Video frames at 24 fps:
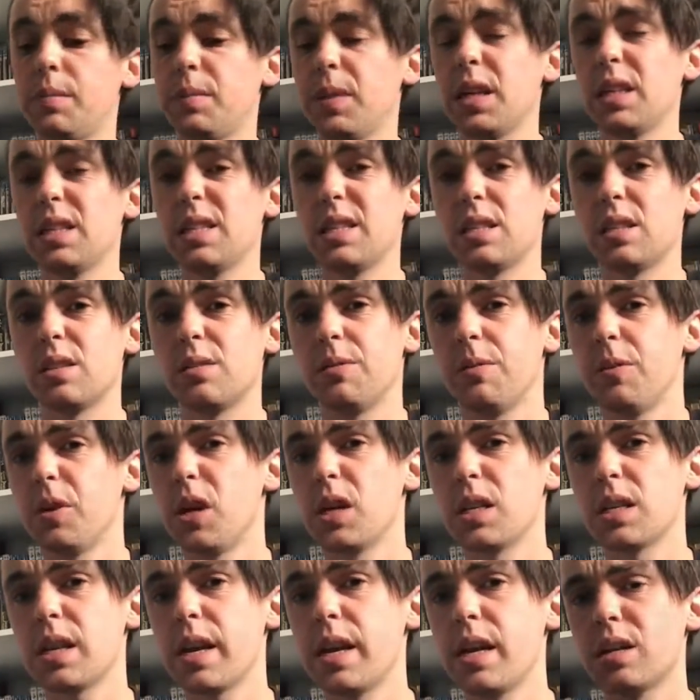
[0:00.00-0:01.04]
This is the
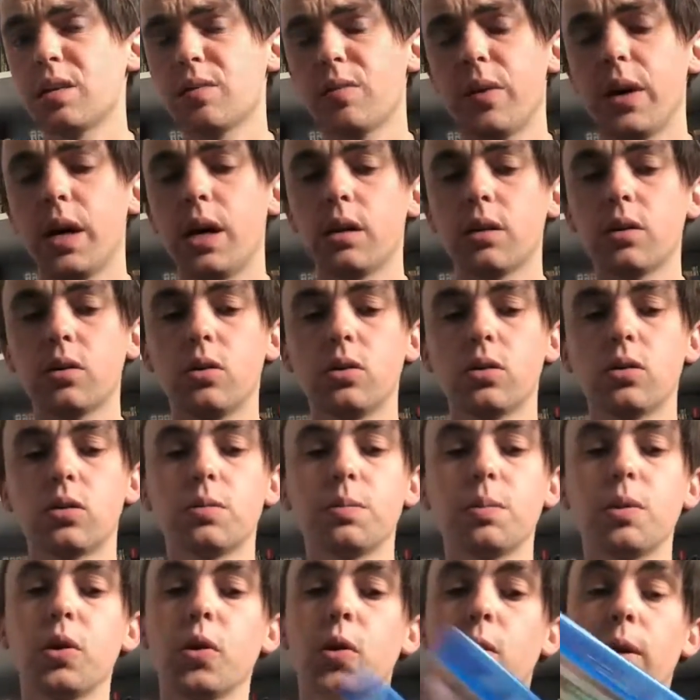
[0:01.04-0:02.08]
first House of
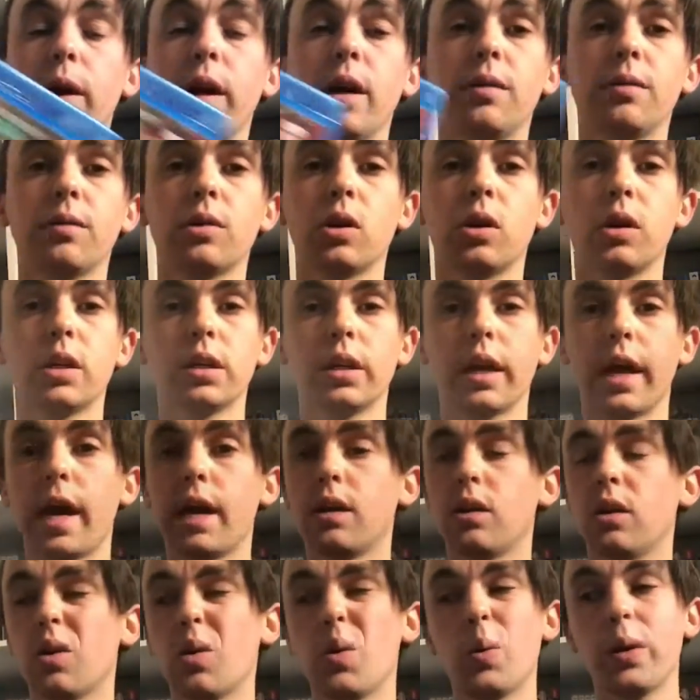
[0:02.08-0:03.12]
Hardcore Blu-ray I've got,
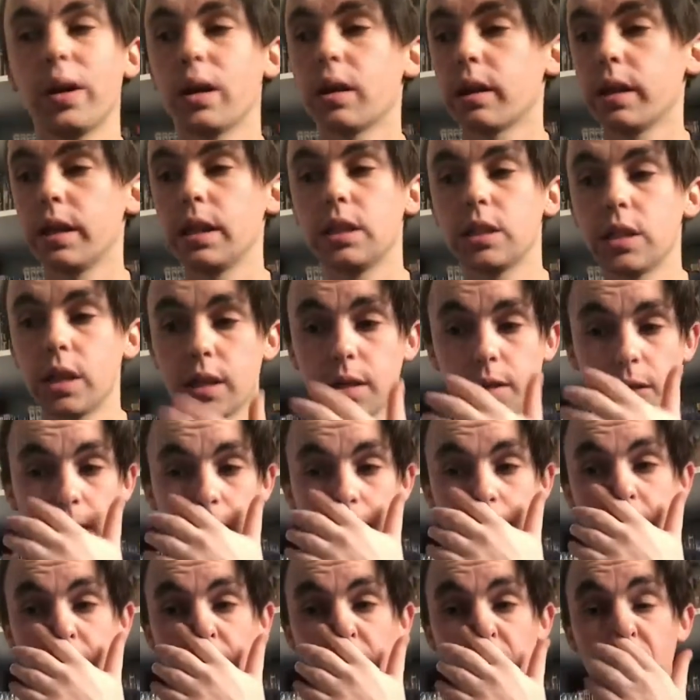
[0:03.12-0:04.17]
and I quickly chucked
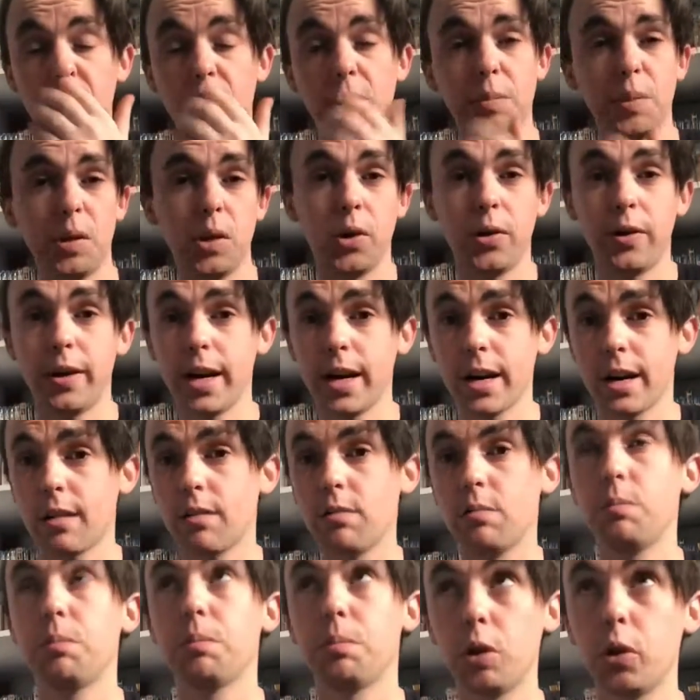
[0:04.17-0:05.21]
it in, and the
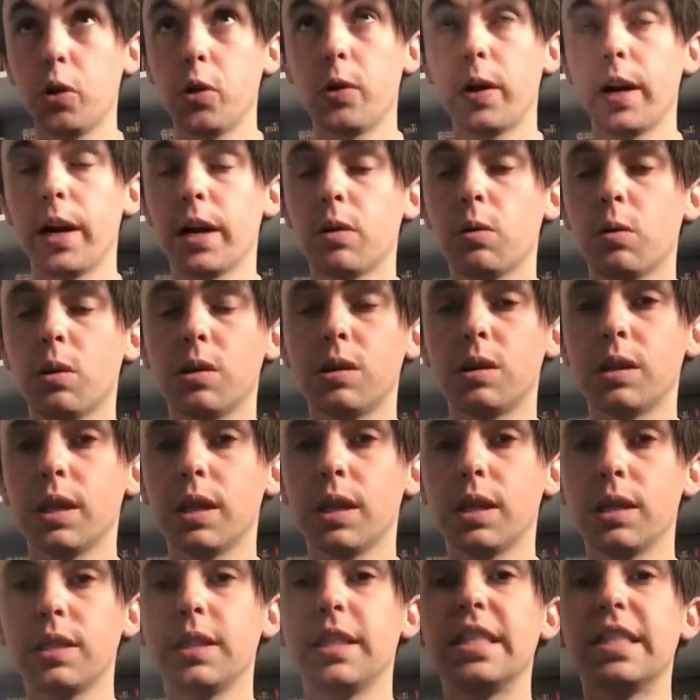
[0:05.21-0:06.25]
Blu-ray
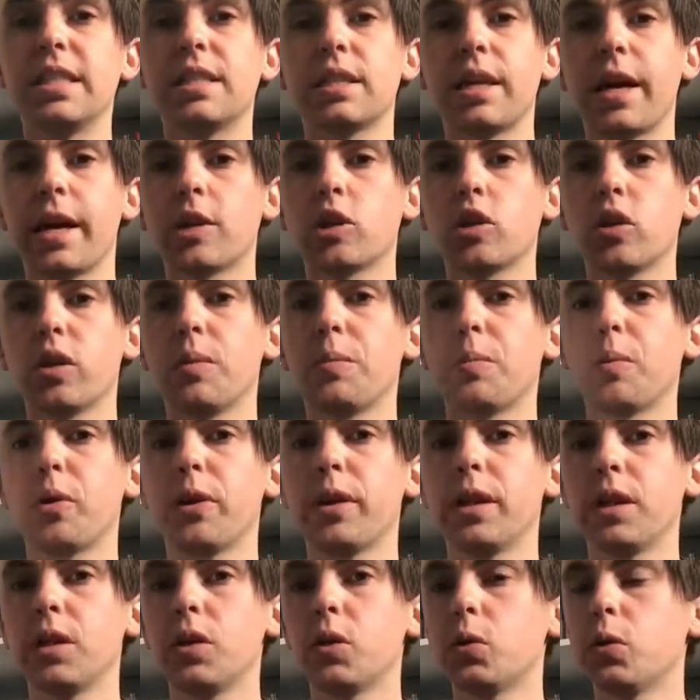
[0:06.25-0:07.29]
quality is actually
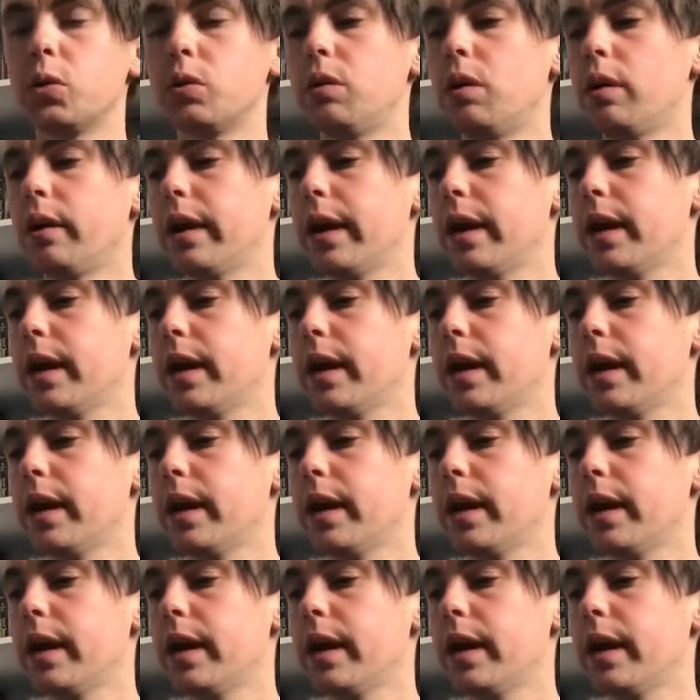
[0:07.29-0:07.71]
pretty good.